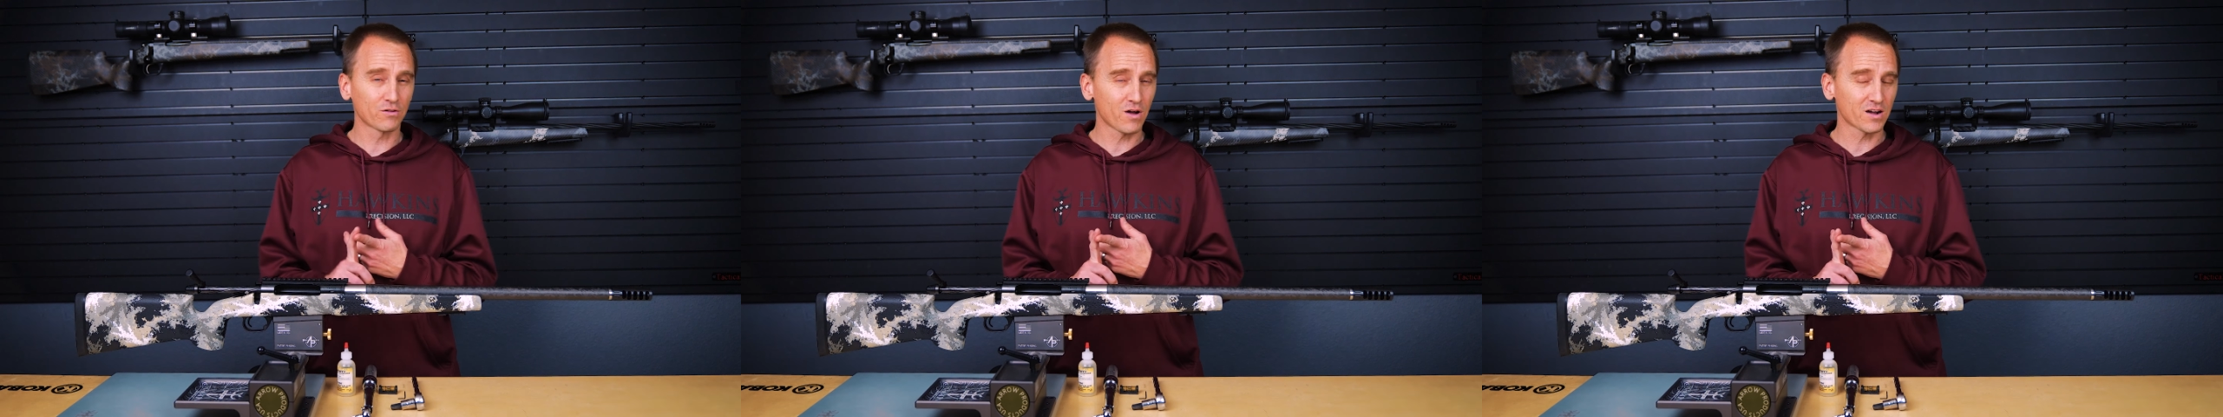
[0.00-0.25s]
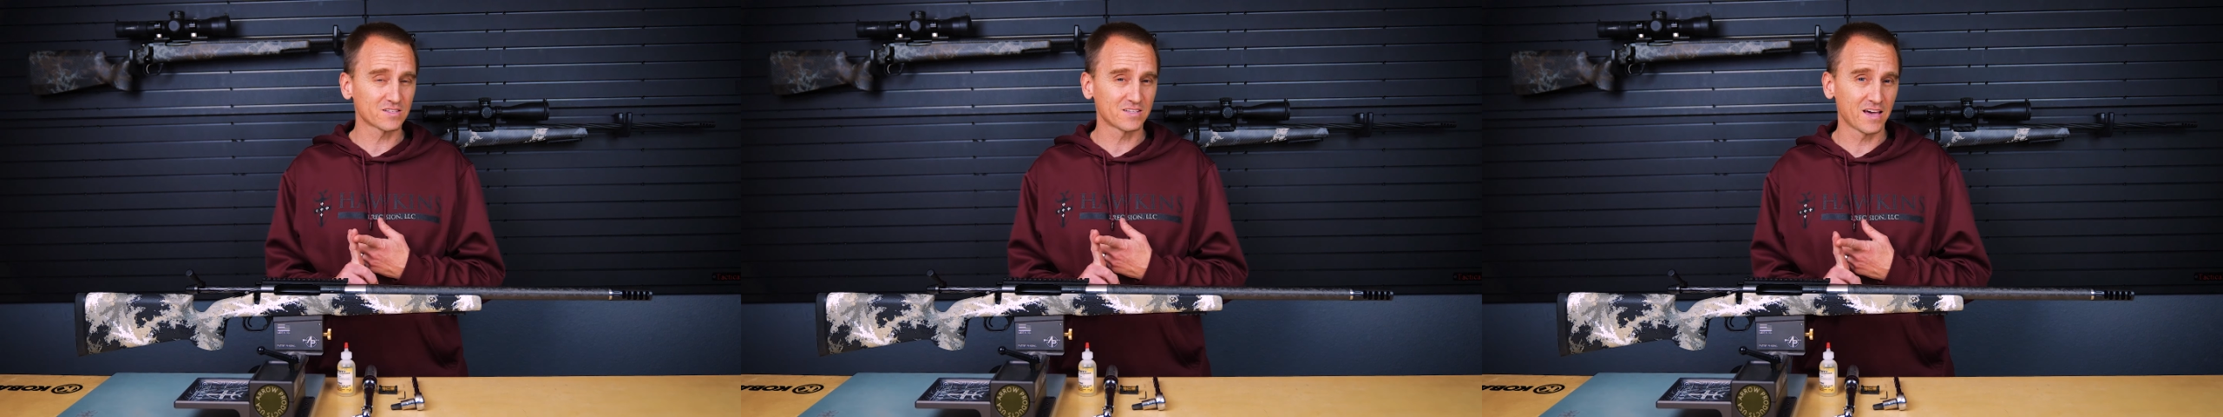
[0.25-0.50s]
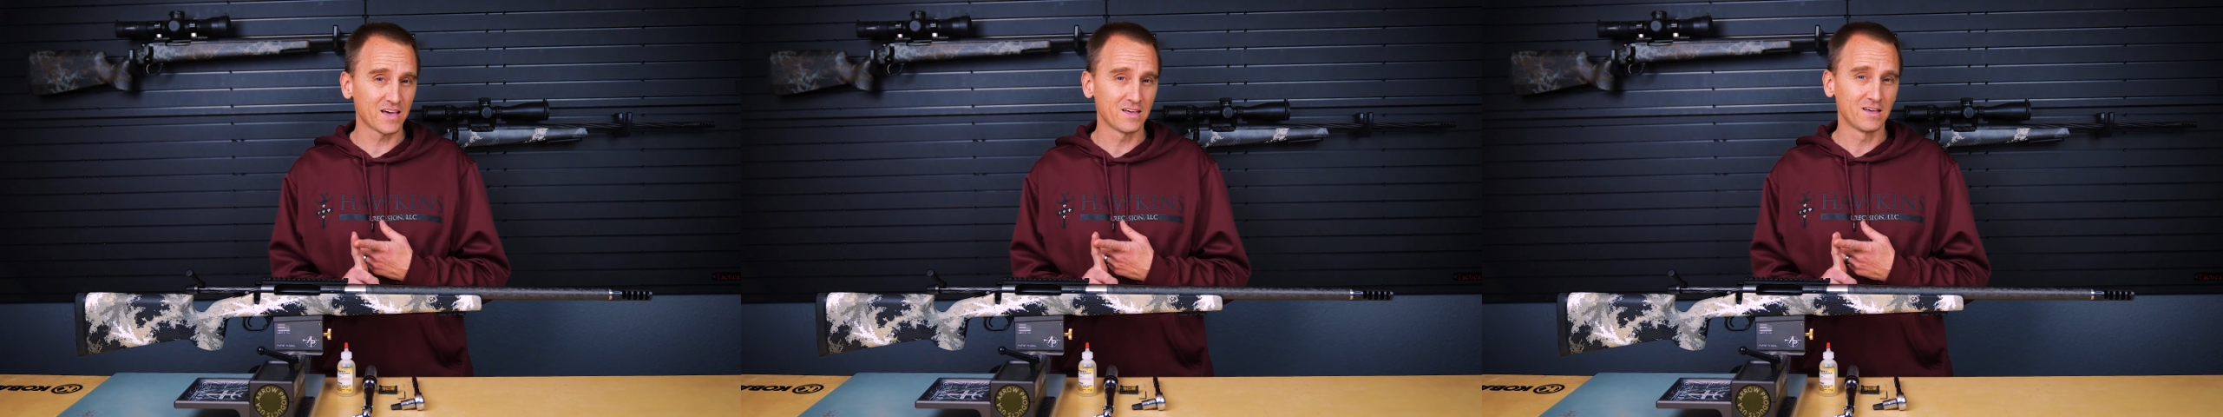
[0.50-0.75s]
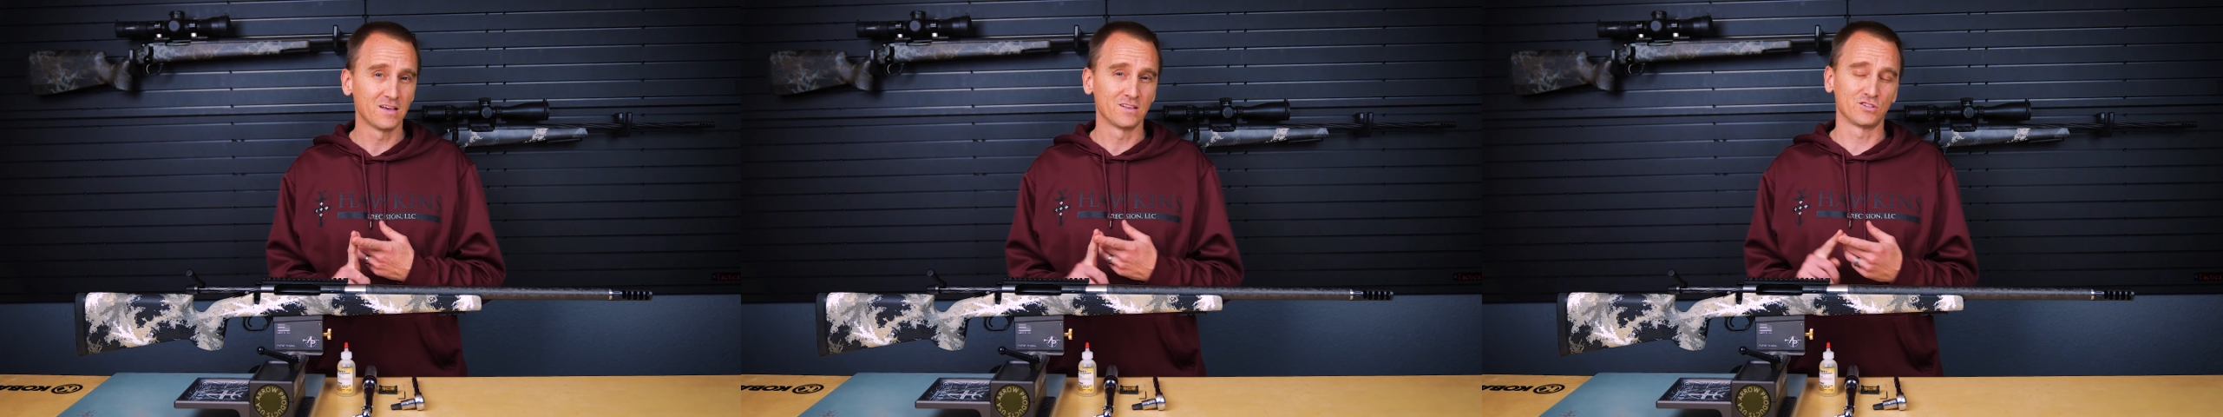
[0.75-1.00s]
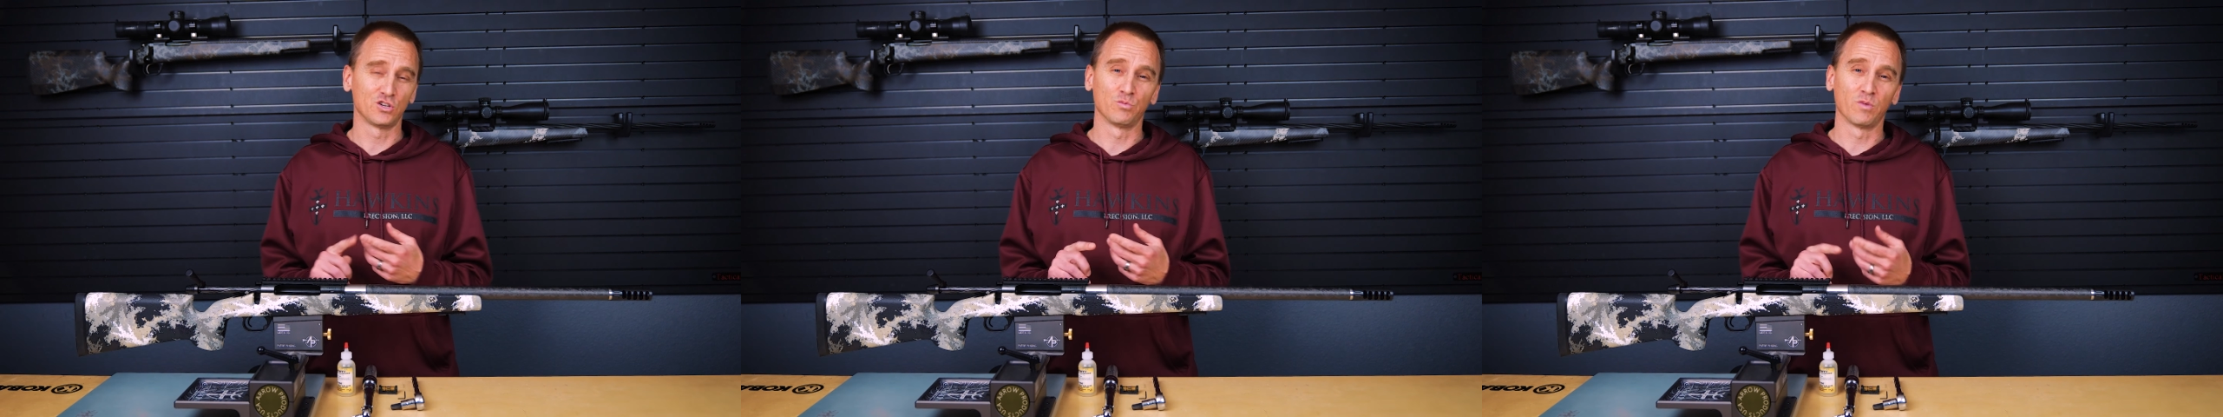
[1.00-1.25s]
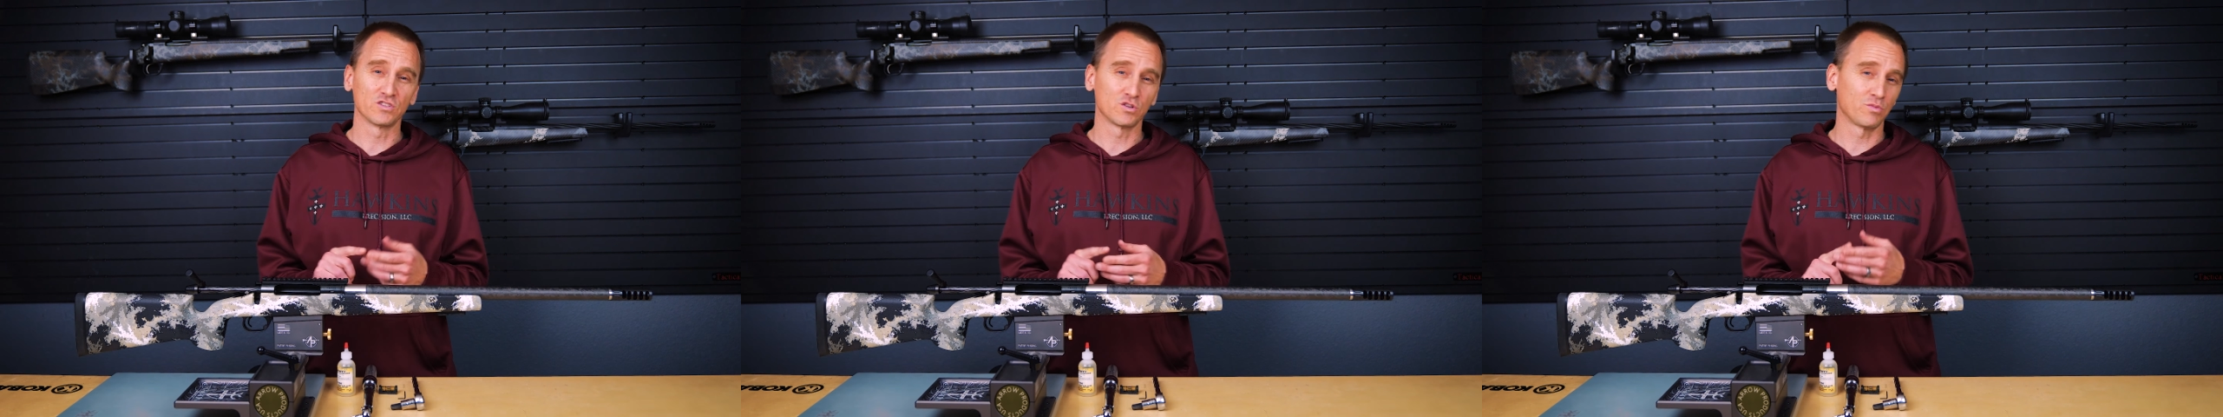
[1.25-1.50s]
the rock set so your
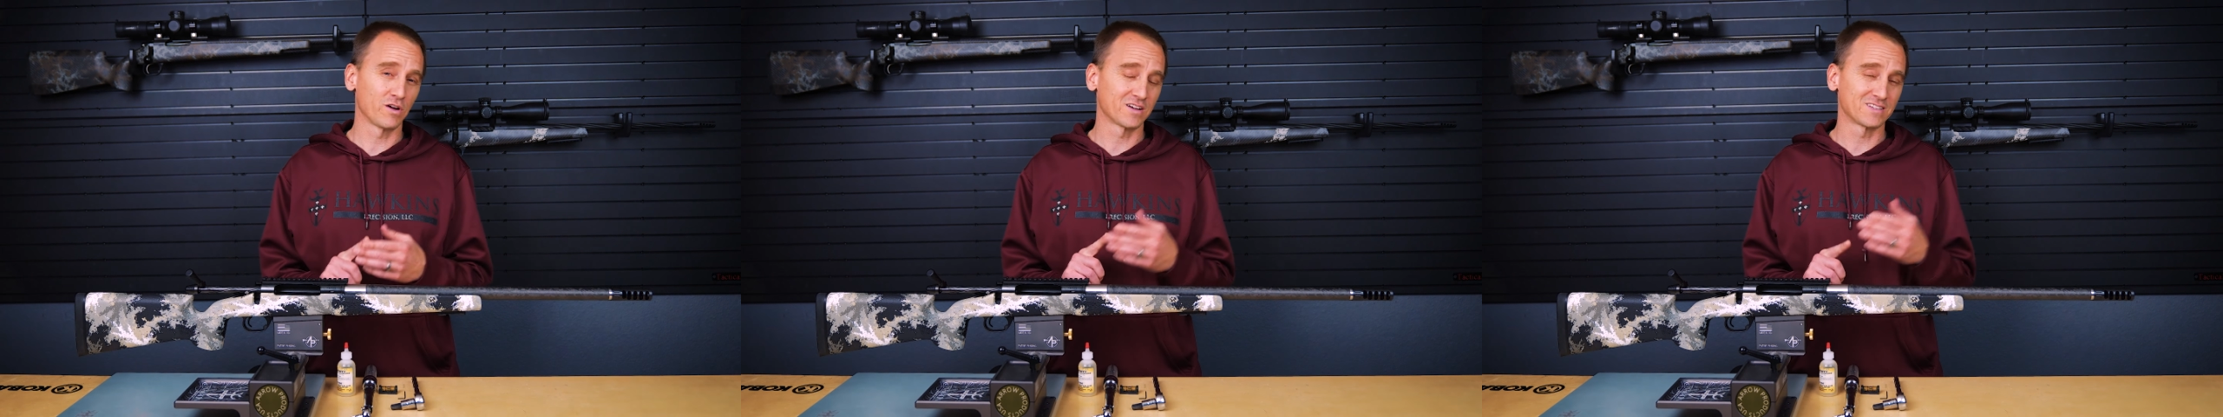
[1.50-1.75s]
muzzle brake